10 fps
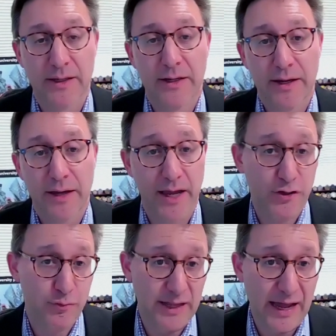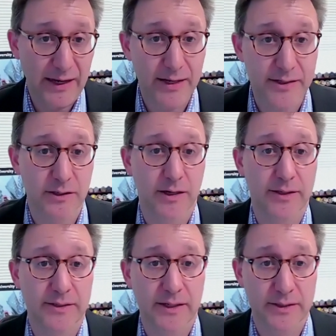and has real allies in the
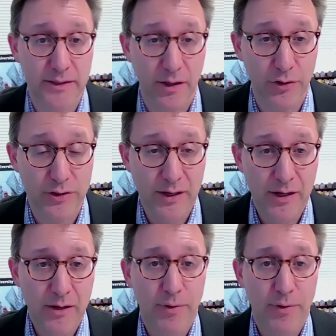United States and others,